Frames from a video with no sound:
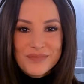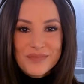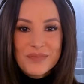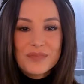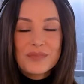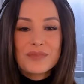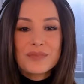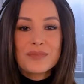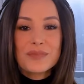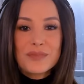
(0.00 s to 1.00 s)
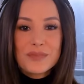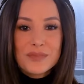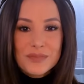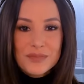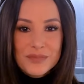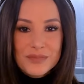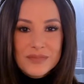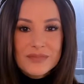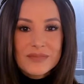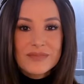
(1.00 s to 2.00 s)

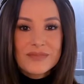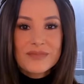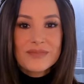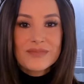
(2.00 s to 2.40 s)
(not speaking)